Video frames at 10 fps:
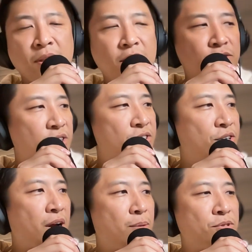Justin,
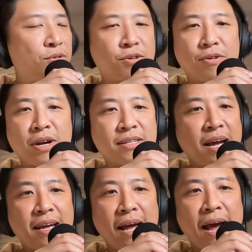you're absolutely correct.
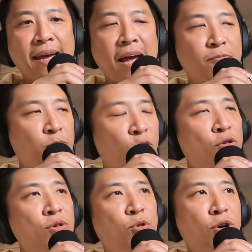I have
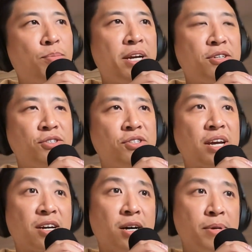more and more patients that
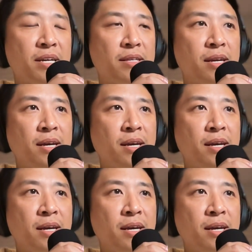come in